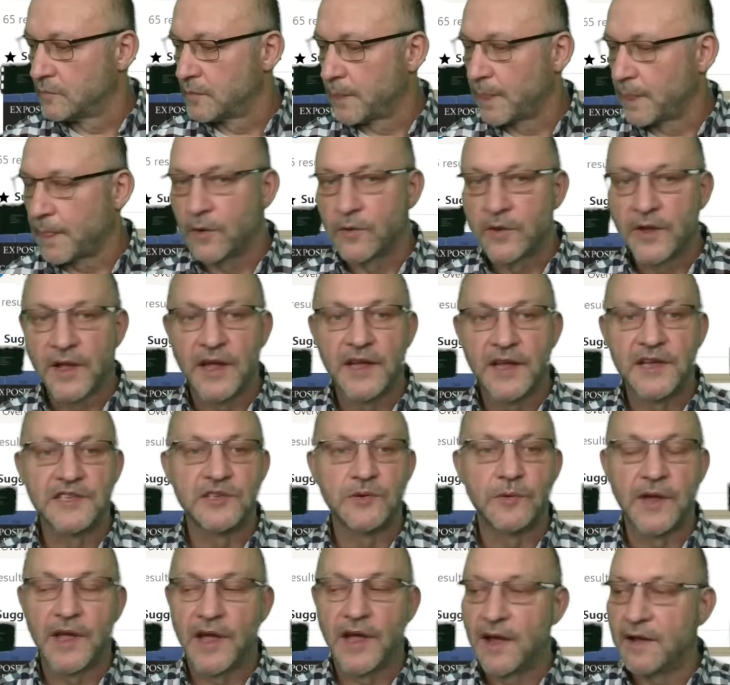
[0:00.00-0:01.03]
Okay,
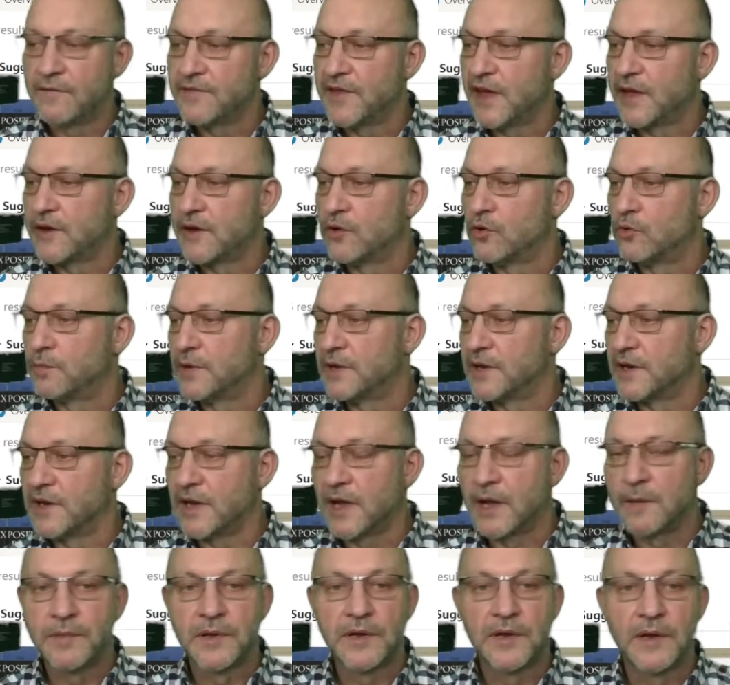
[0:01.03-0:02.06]
so we have that opened
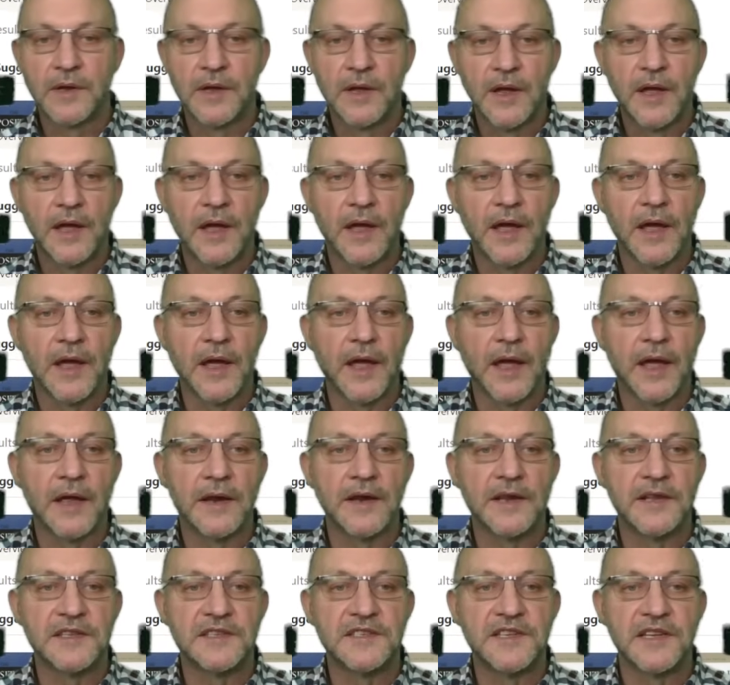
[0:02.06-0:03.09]
up,
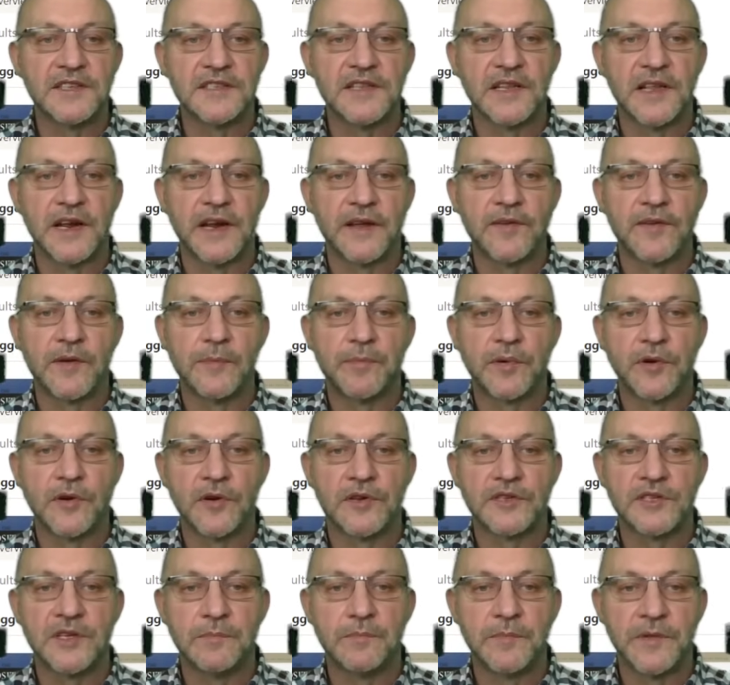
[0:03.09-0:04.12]
and it says, let every
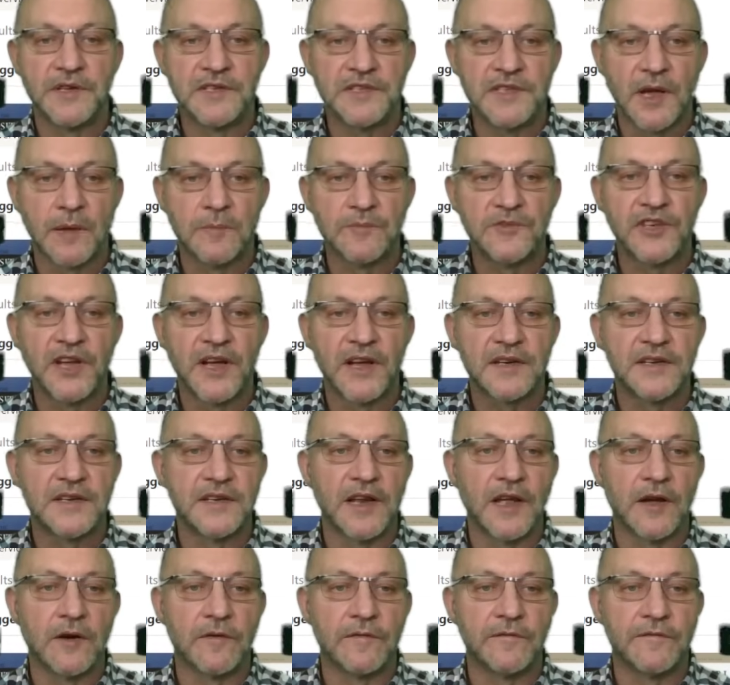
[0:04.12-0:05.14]
person be subject.
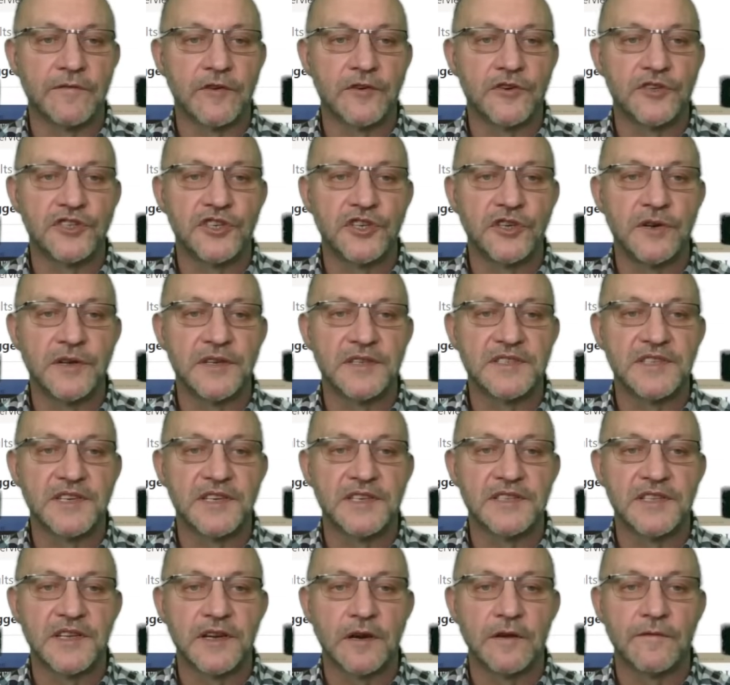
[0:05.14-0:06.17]
Now in verse 2, it
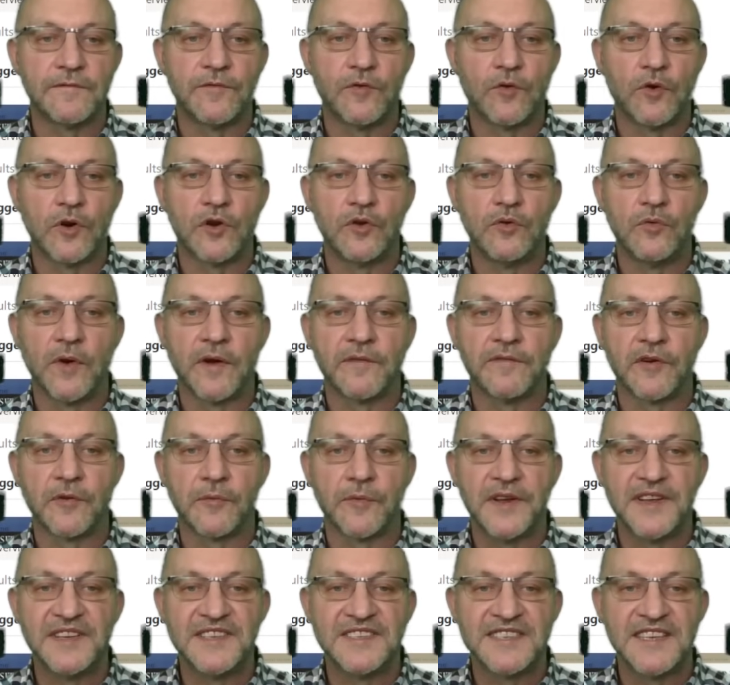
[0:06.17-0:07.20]
says, therefore, whoever
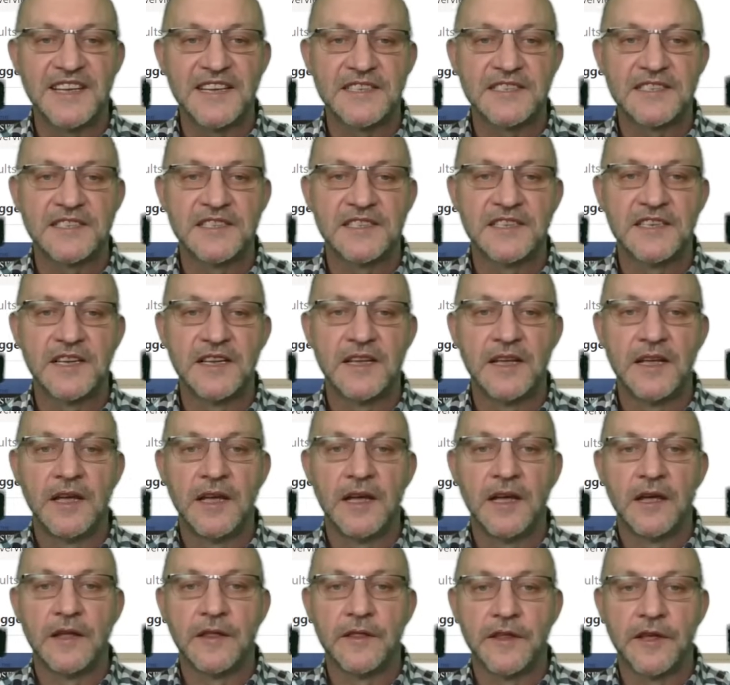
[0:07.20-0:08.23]
resists
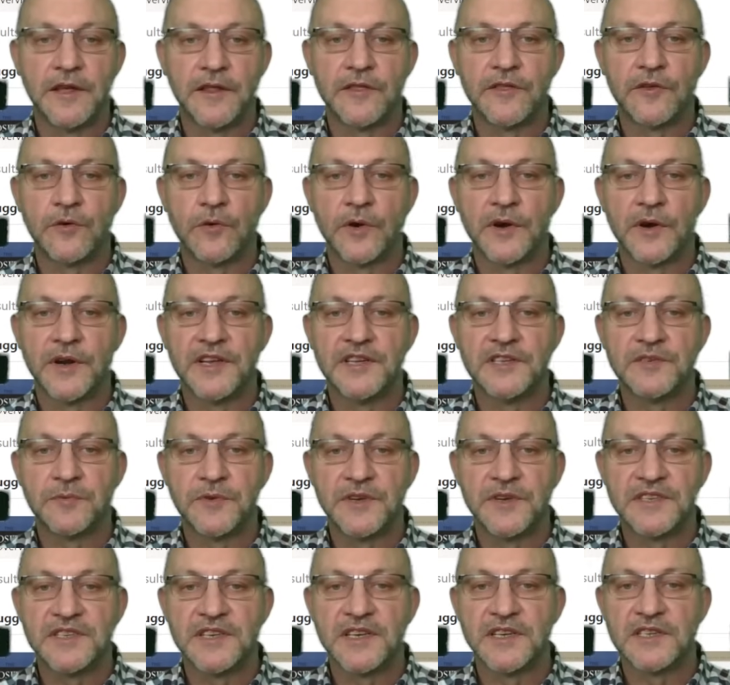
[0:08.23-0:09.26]
the authorities
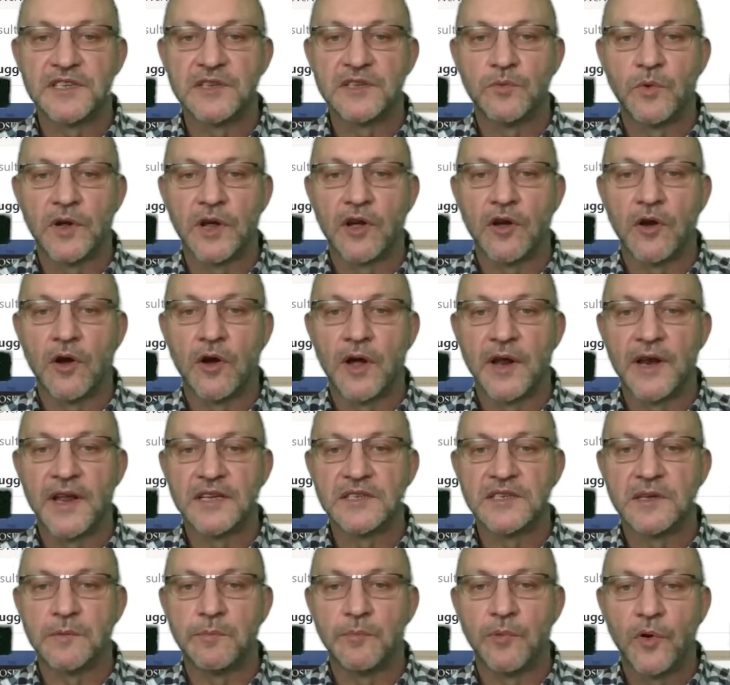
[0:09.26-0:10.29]
resists what God
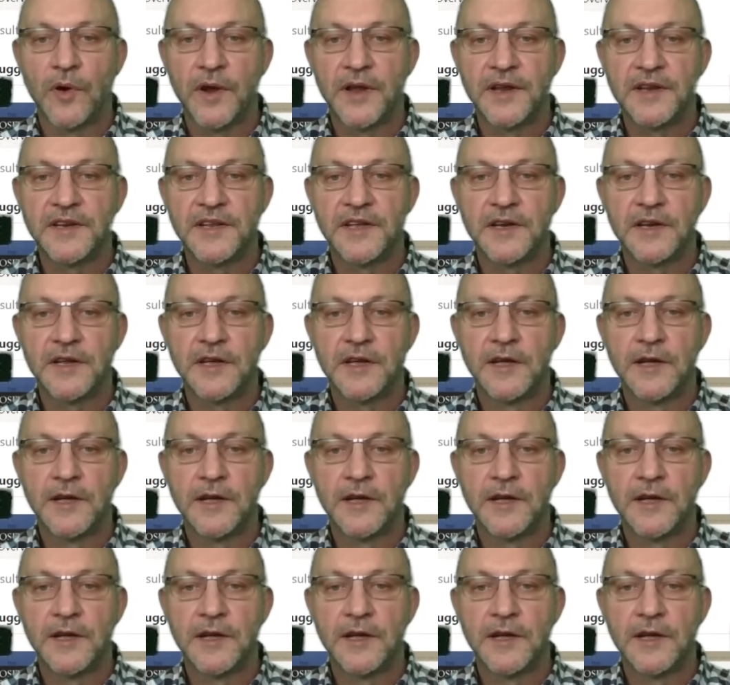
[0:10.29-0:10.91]
has appointed,